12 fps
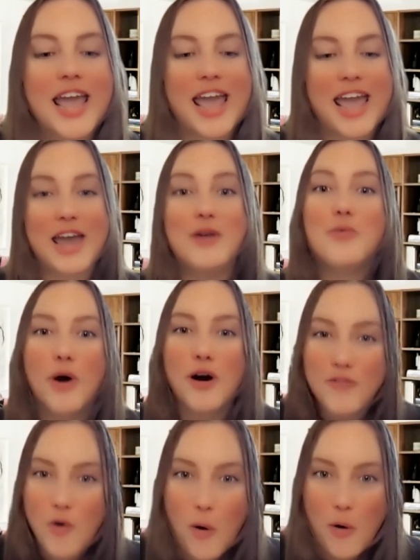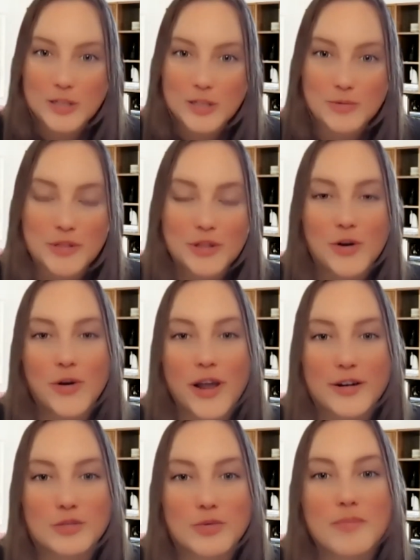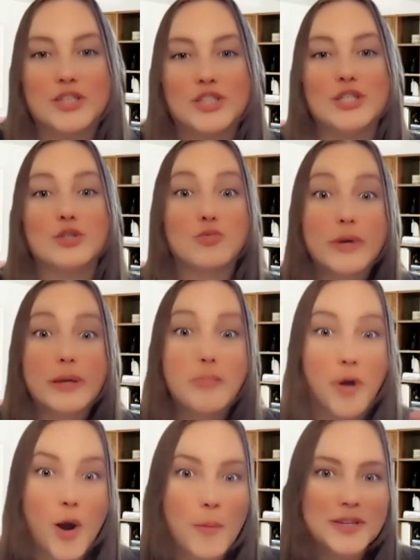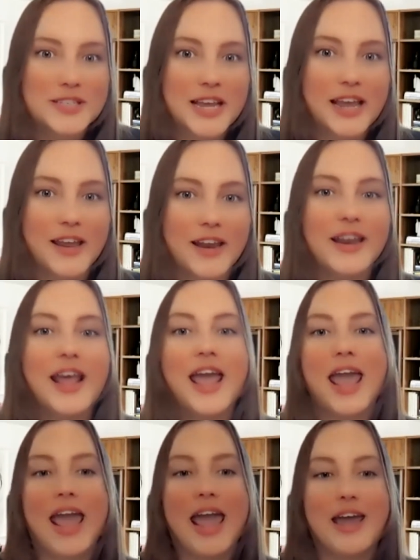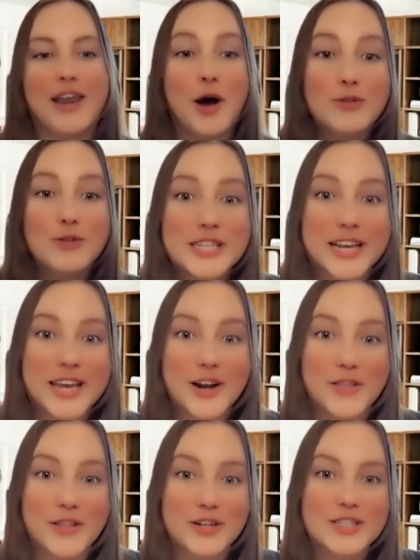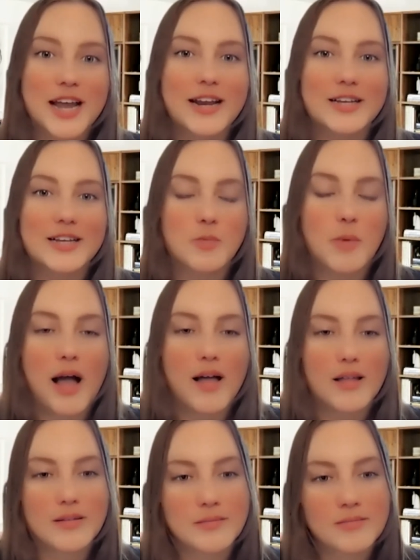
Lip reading: and of course with the creator's permissions, repurposing it and hosting it on their site as well?